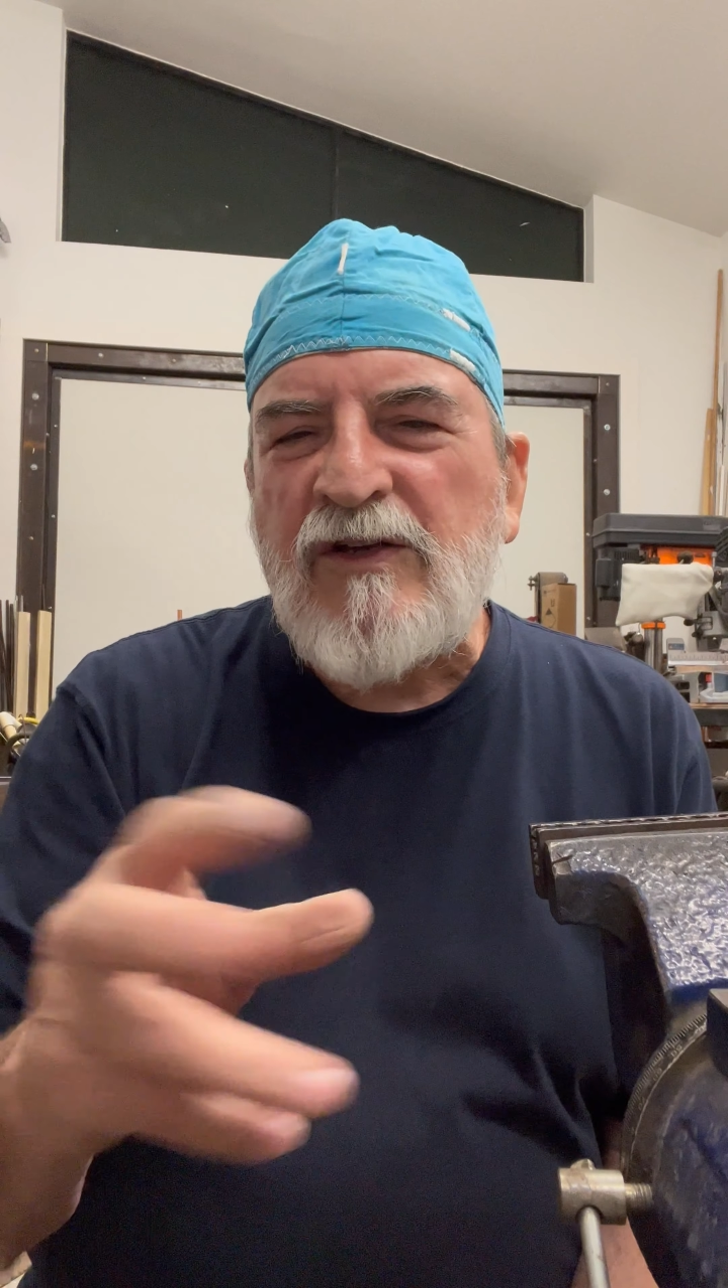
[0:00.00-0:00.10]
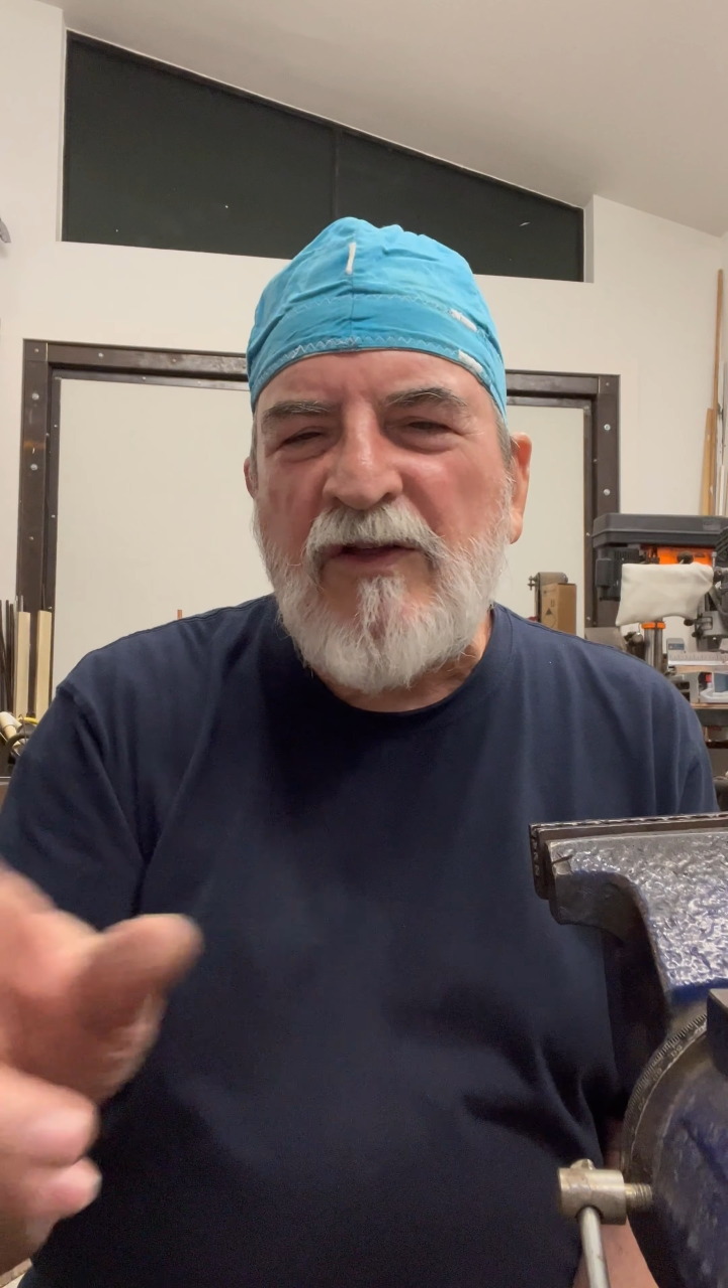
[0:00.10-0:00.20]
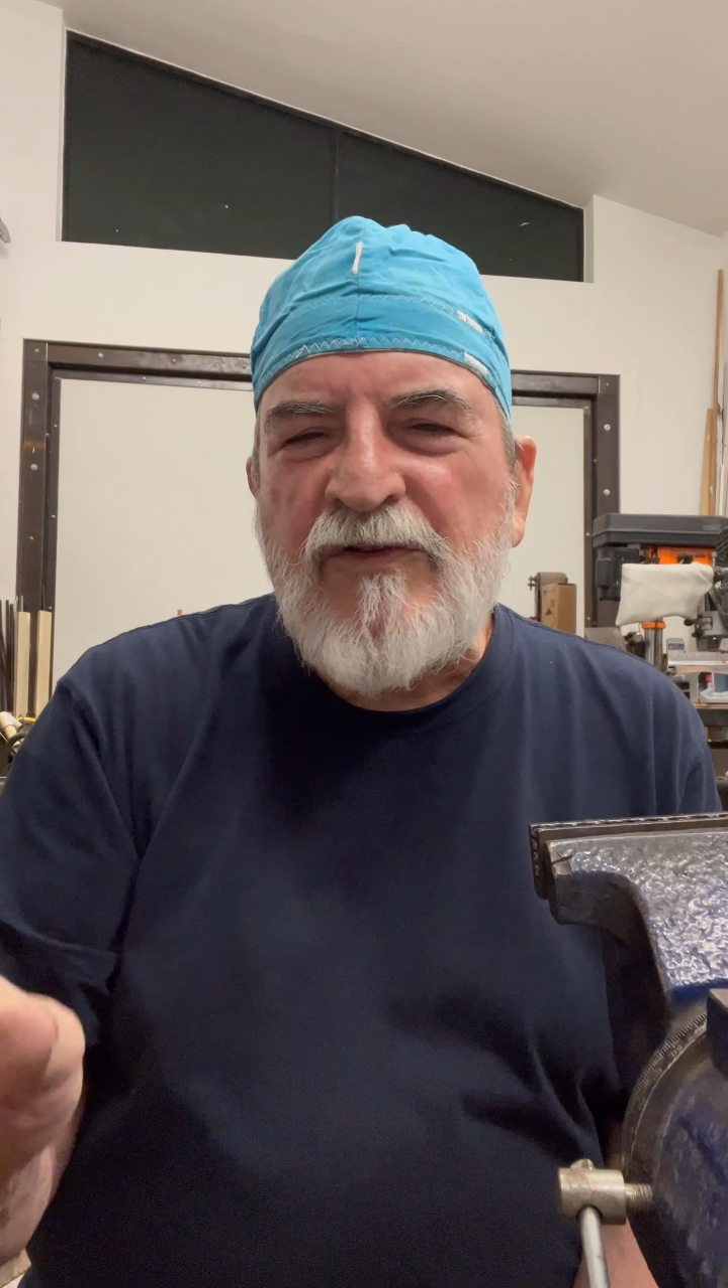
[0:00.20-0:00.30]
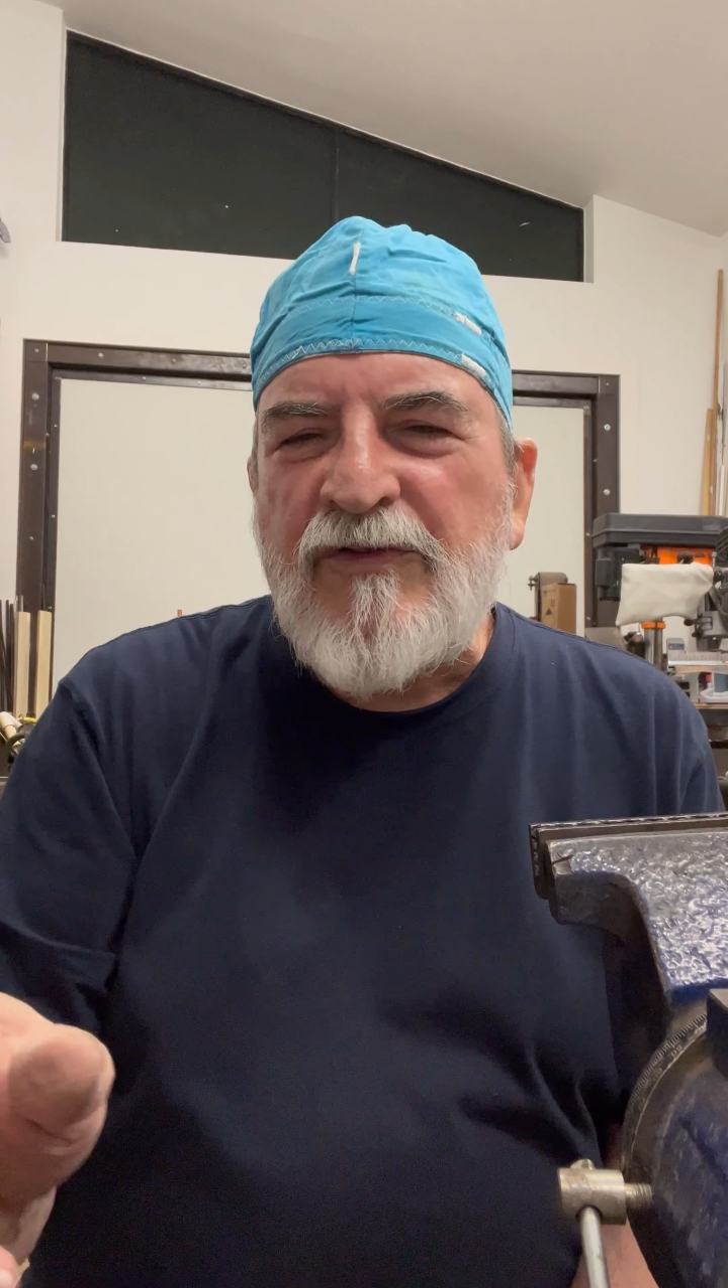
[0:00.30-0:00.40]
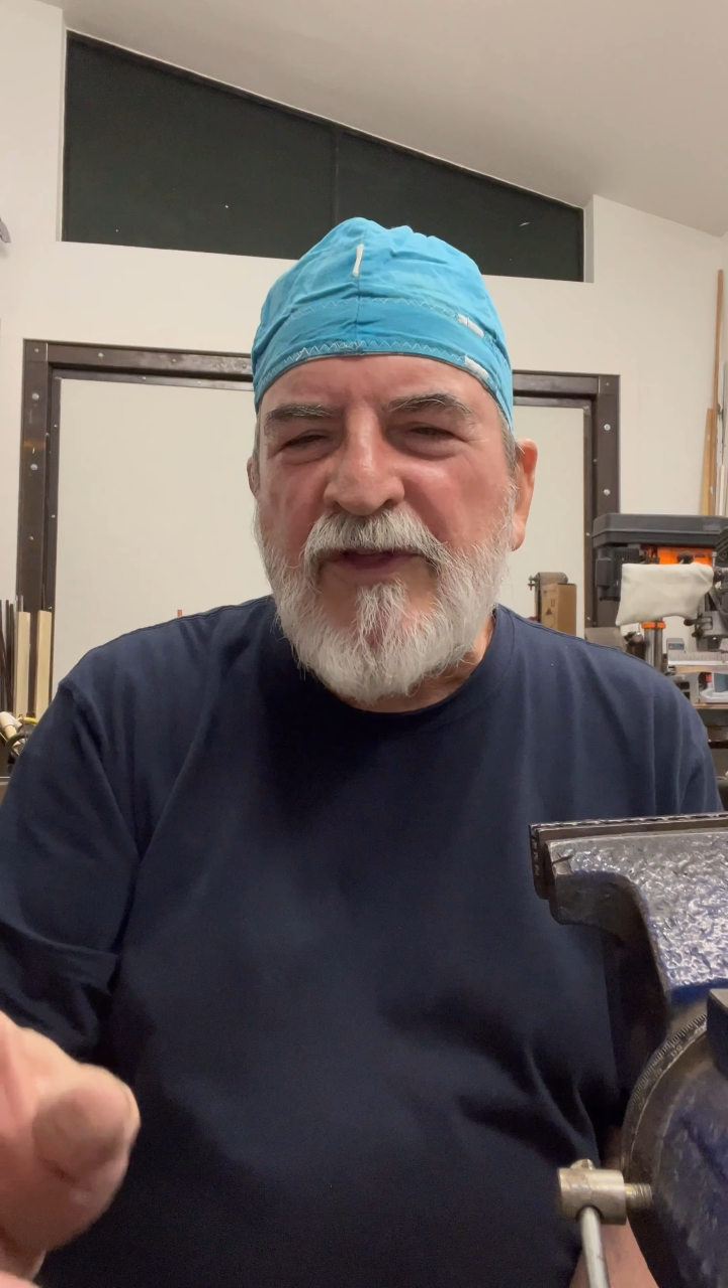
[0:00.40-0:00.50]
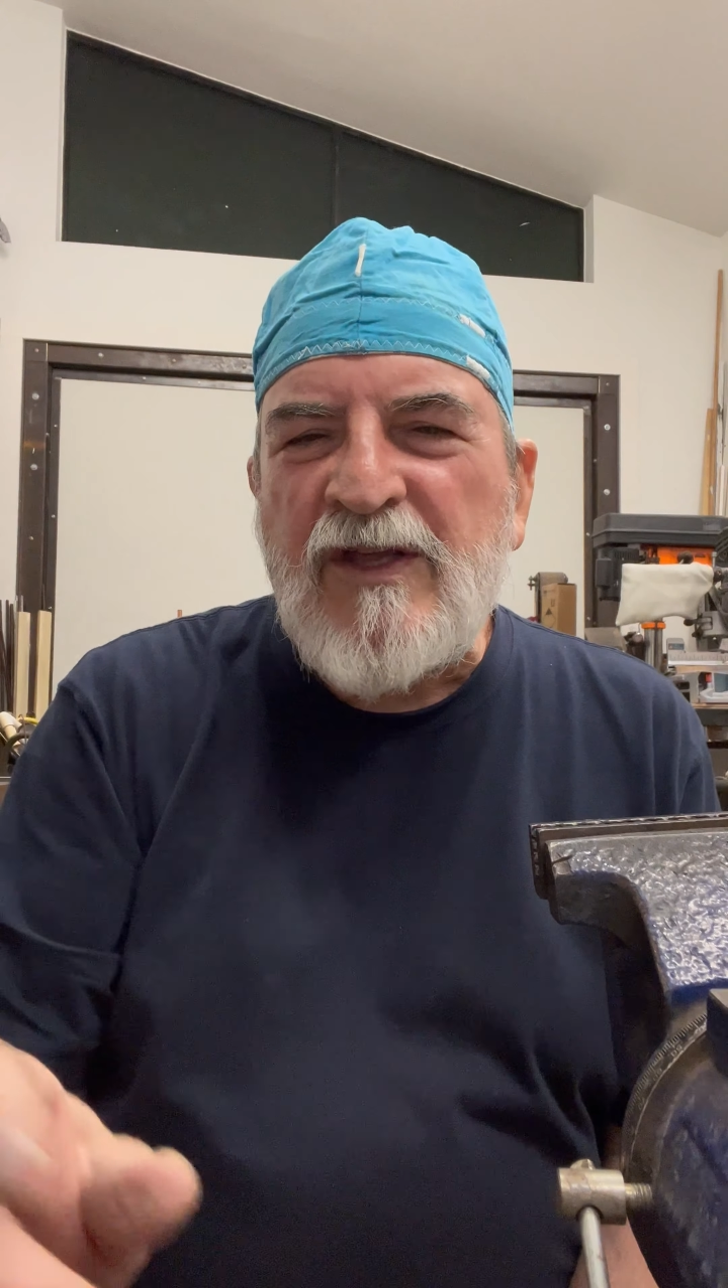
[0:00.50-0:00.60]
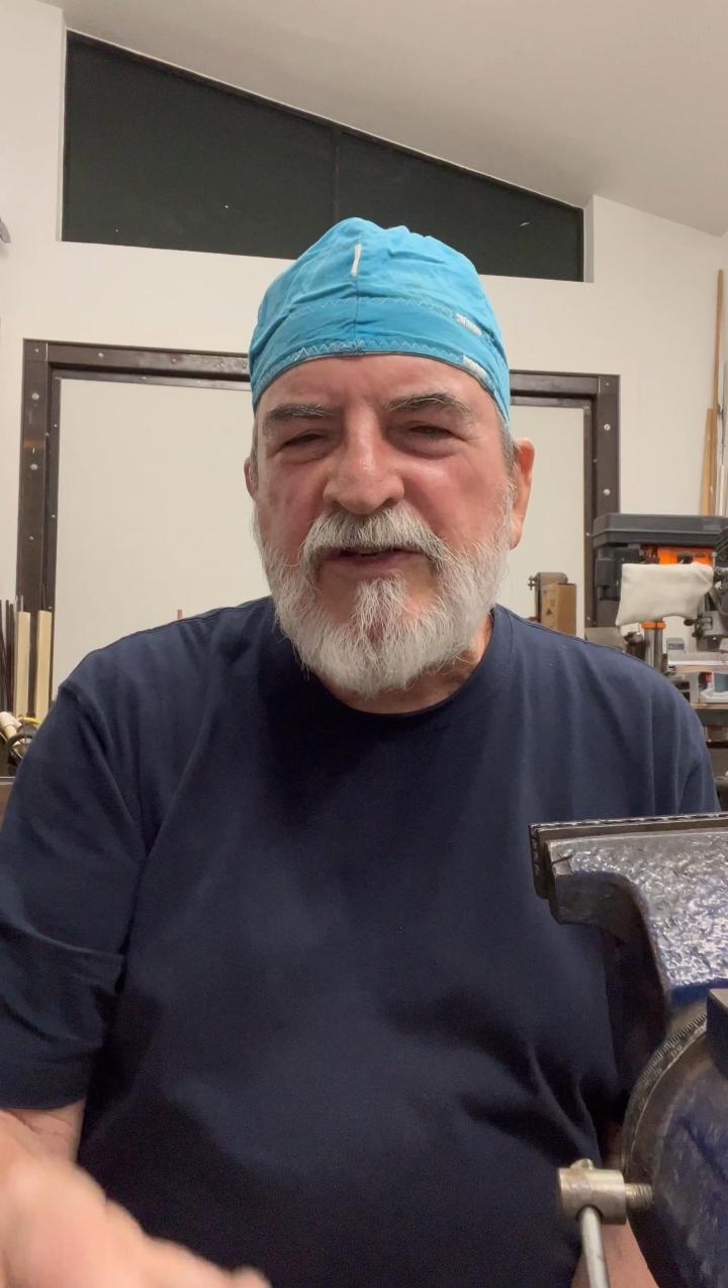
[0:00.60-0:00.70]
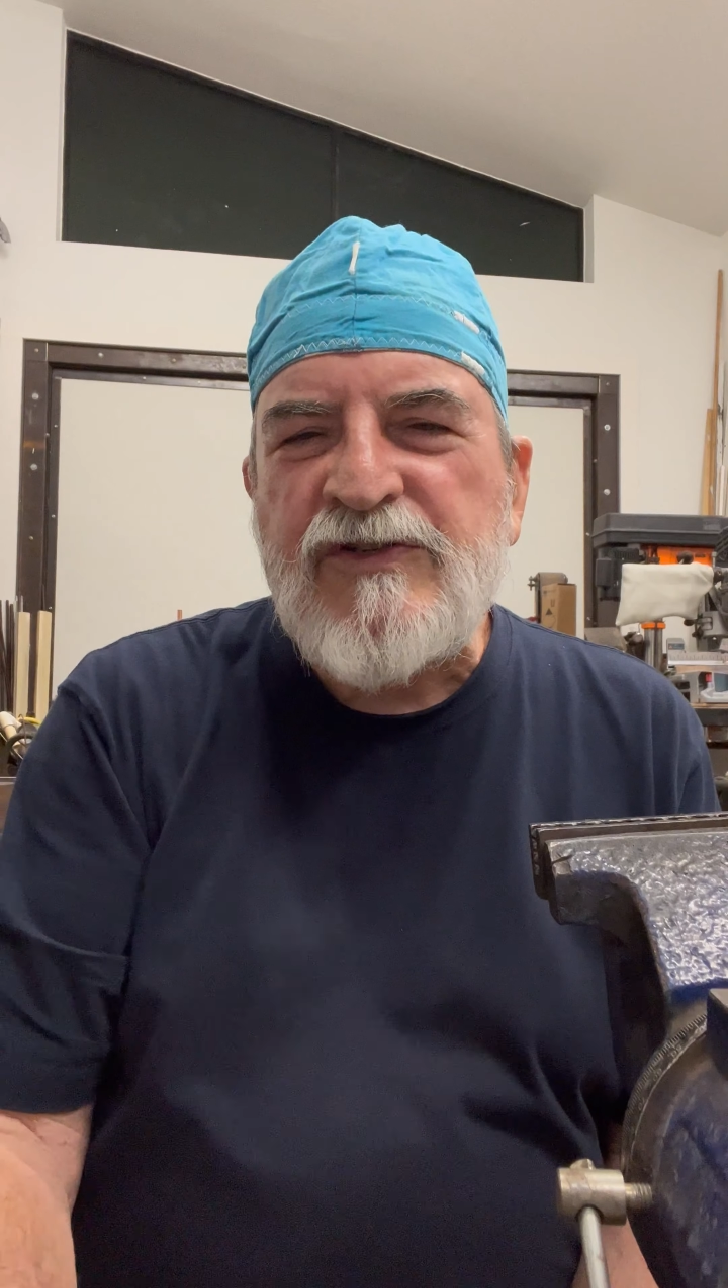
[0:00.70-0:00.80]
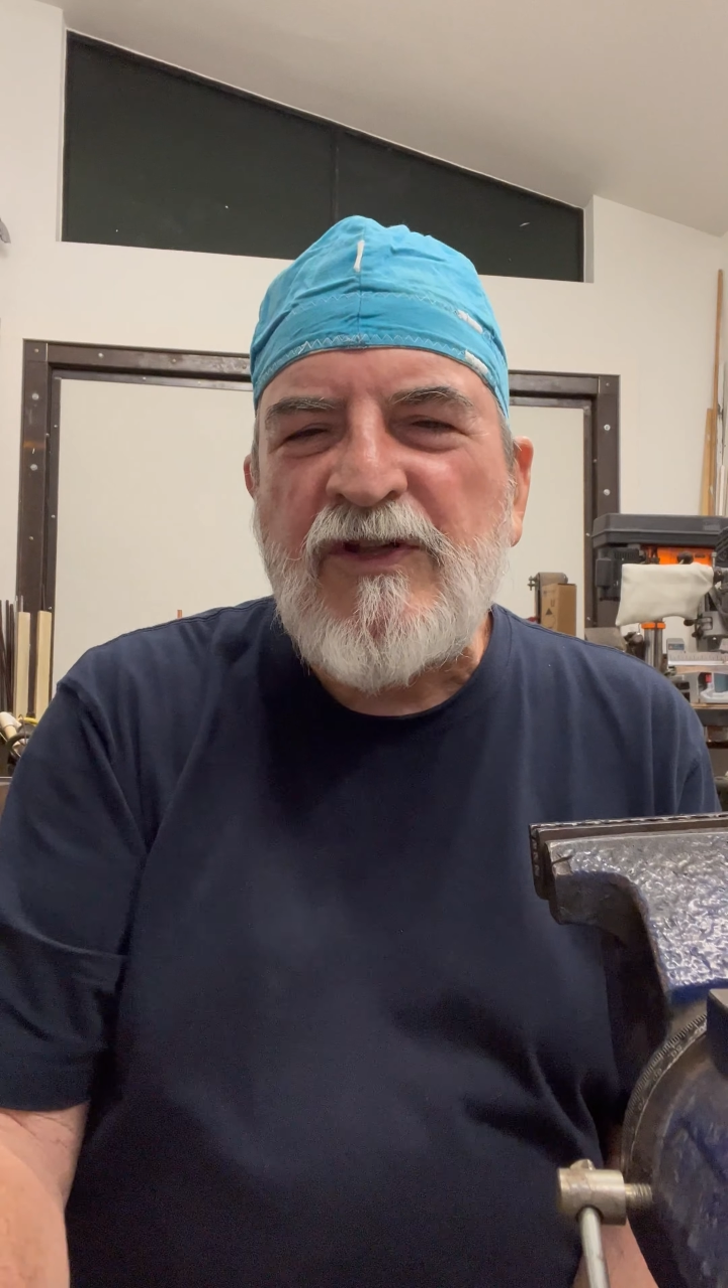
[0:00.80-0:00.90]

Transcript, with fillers: other things